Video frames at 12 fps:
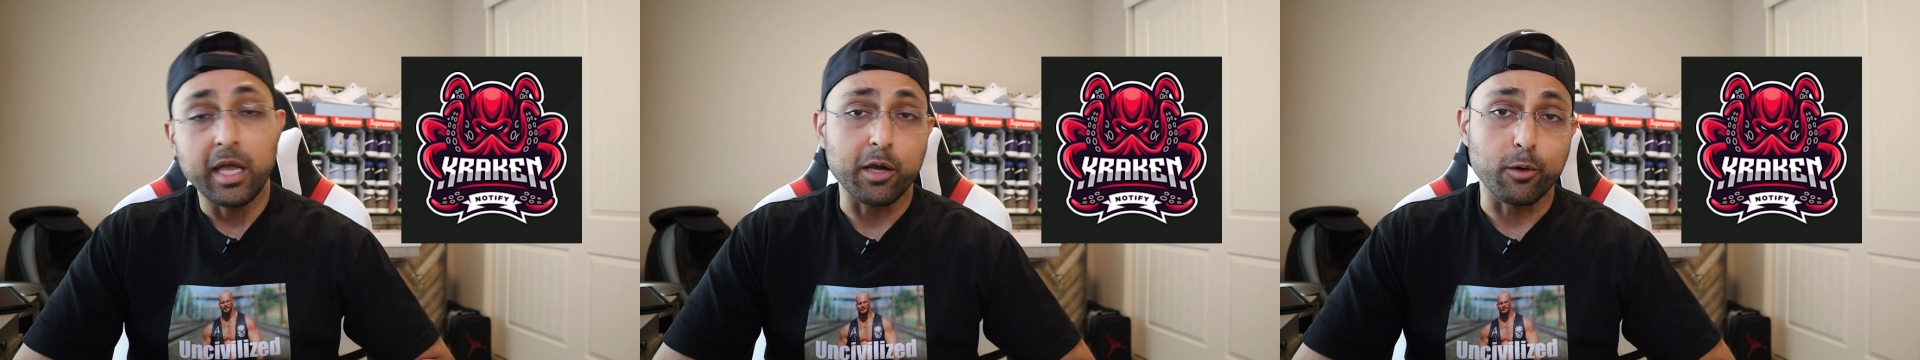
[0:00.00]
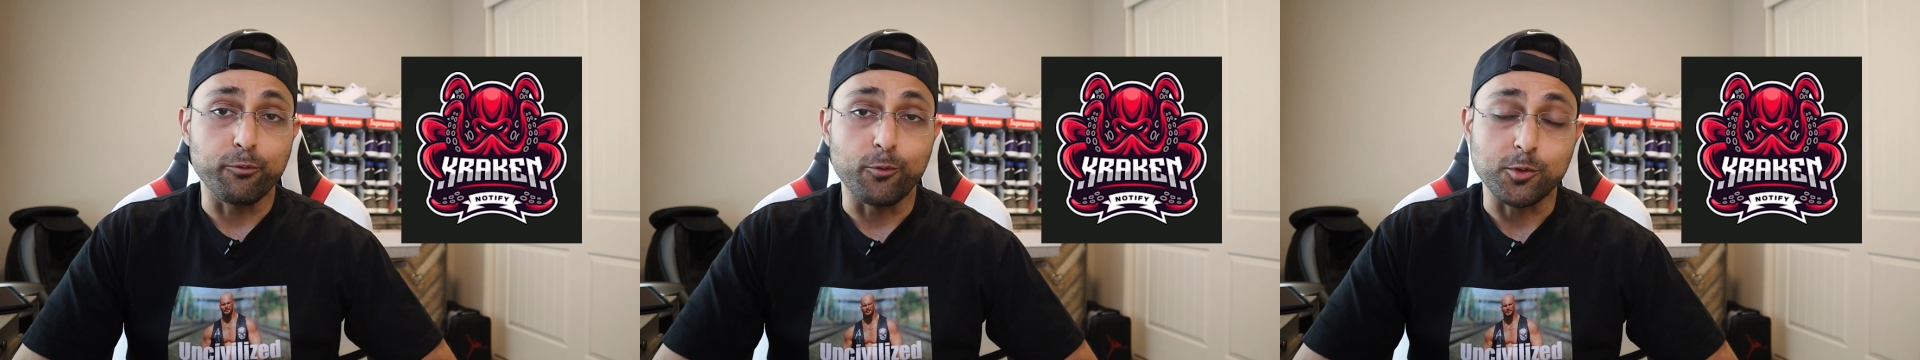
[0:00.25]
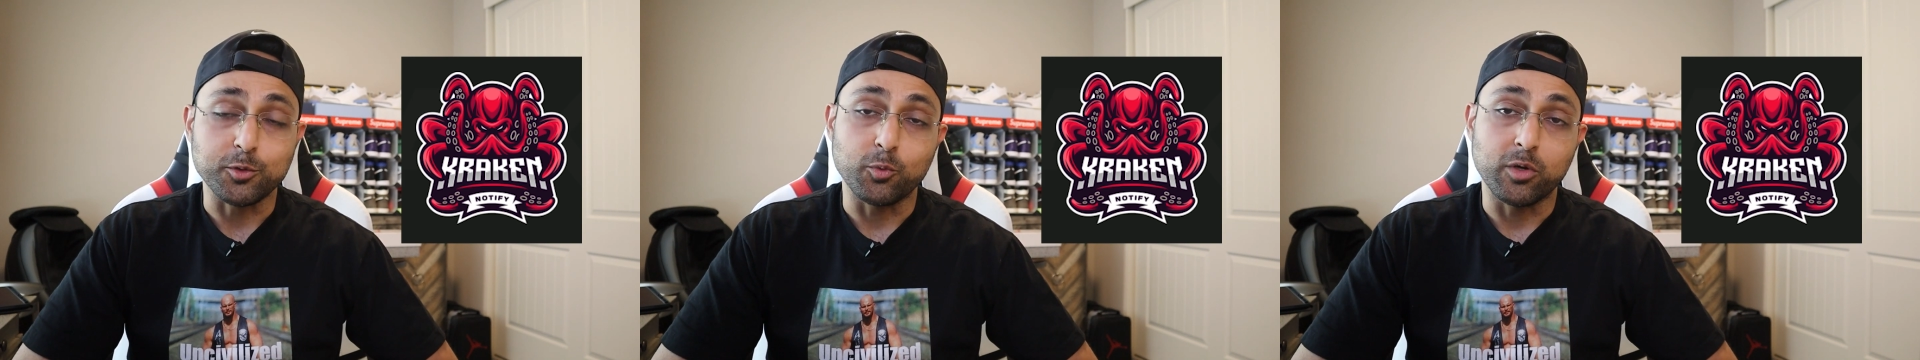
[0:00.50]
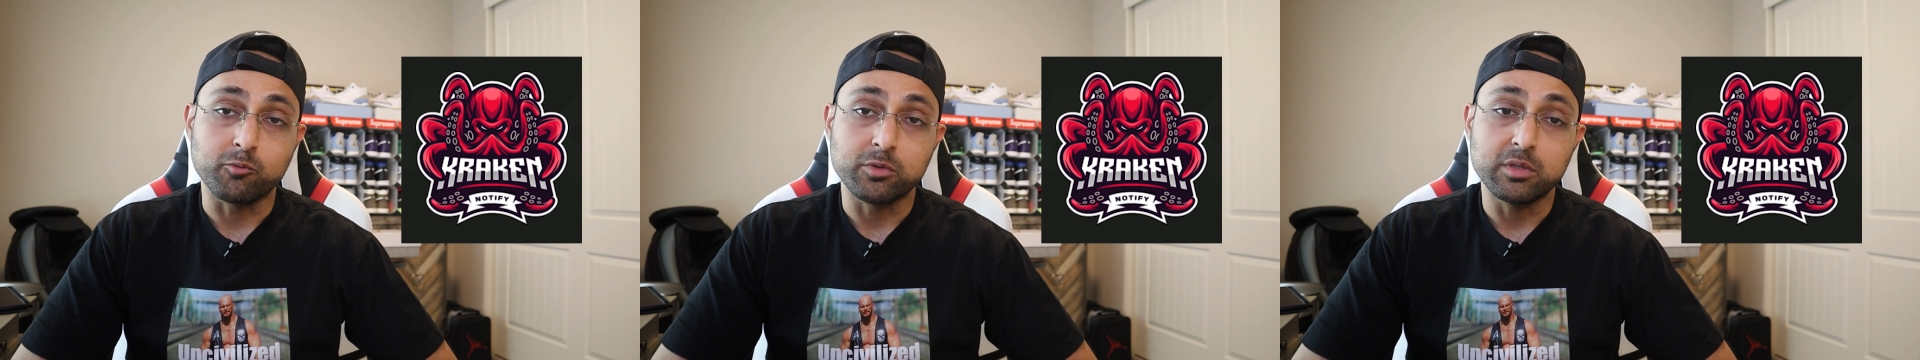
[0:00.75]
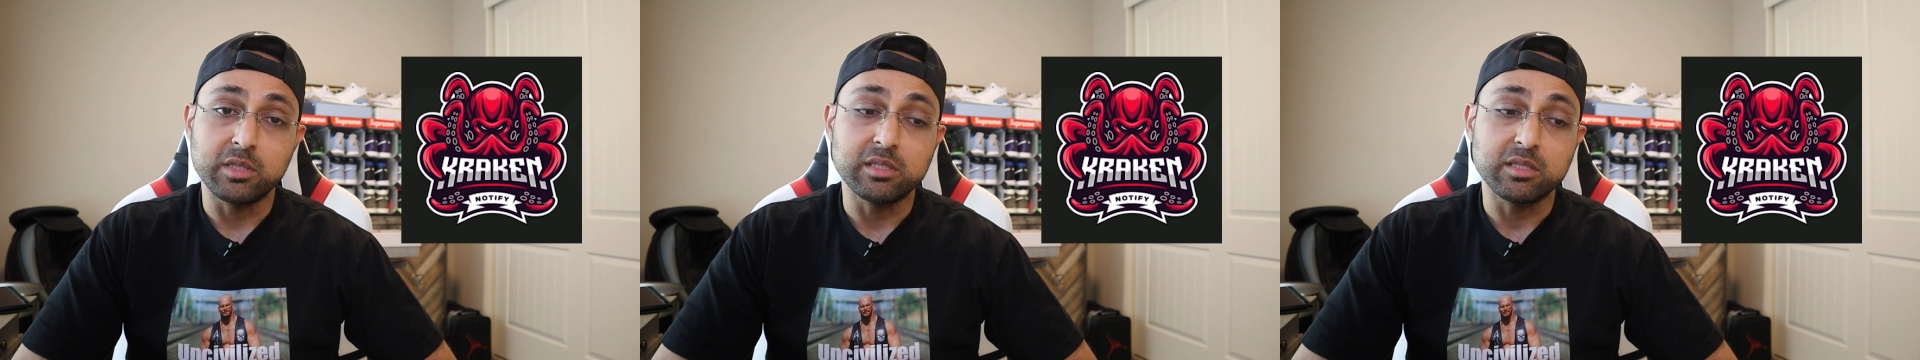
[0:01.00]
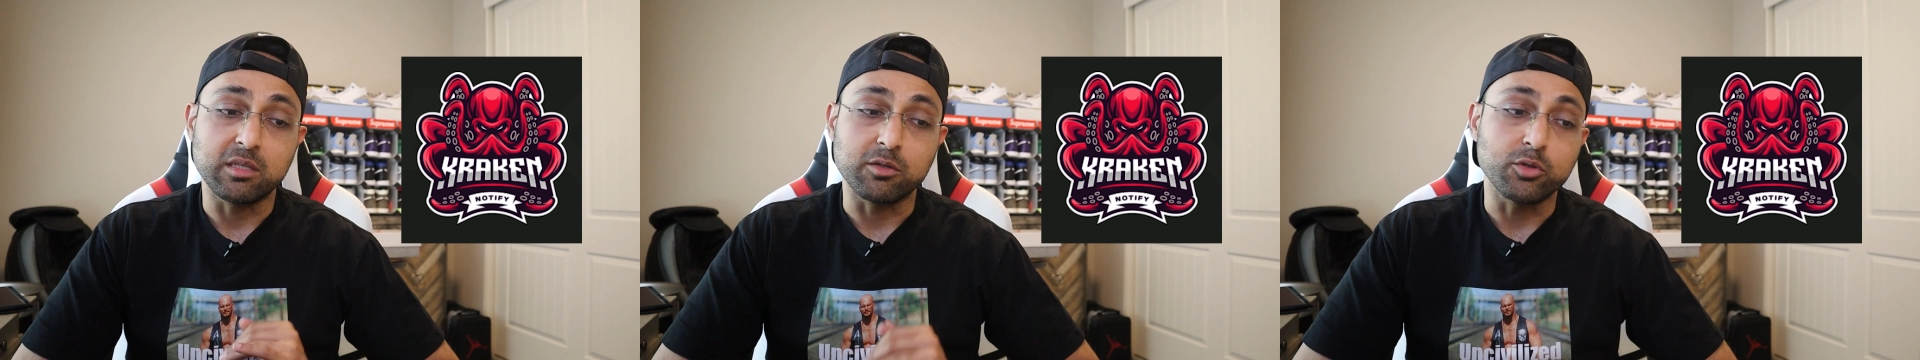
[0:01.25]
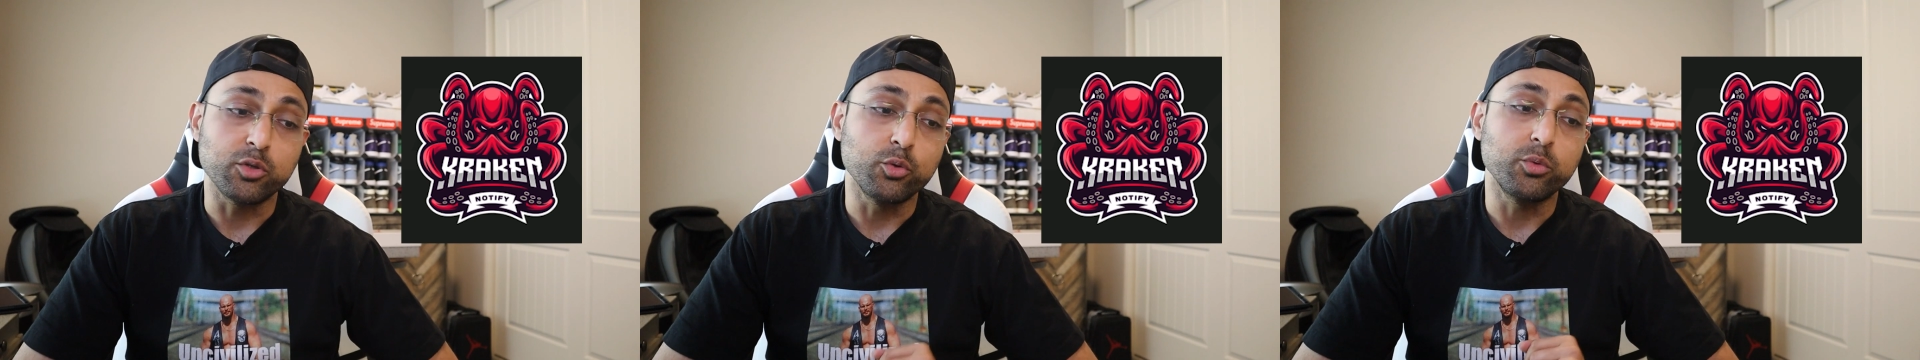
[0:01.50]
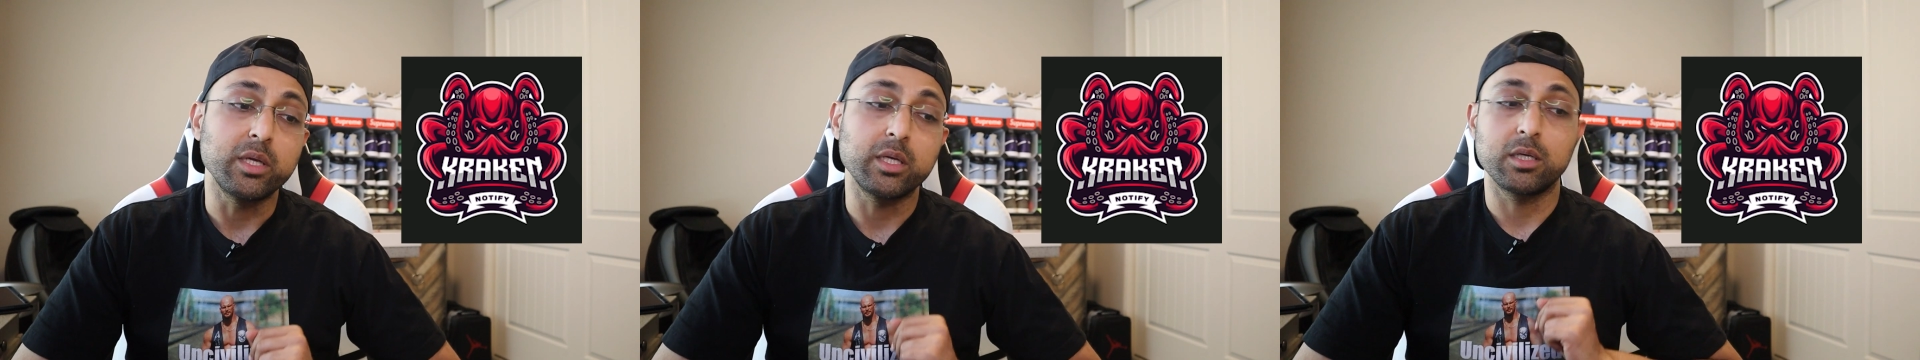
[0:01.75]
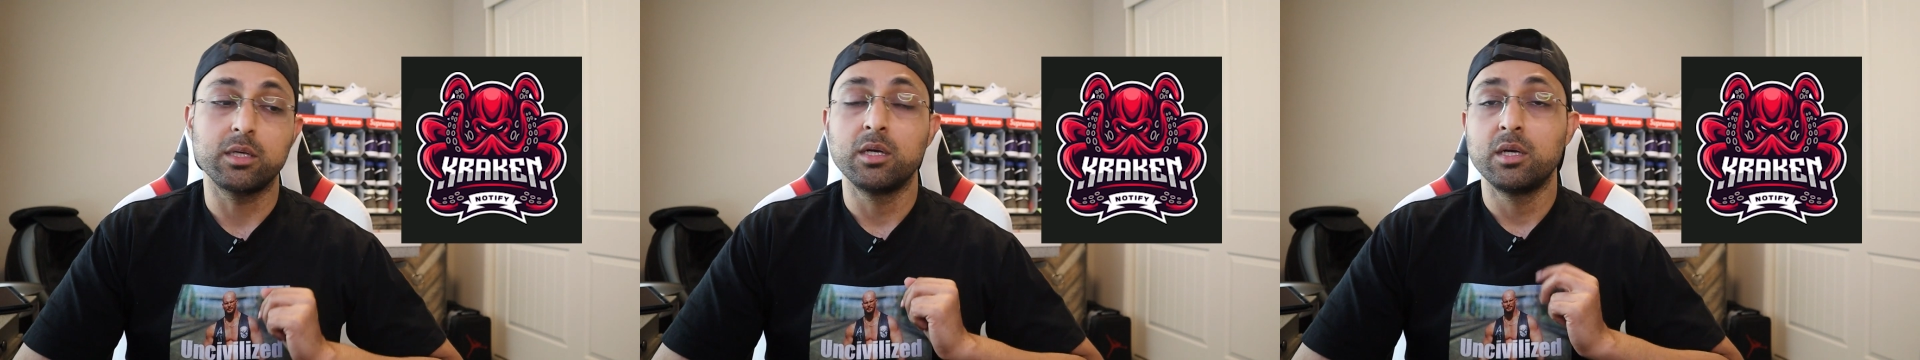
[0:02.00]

Air Force One release, including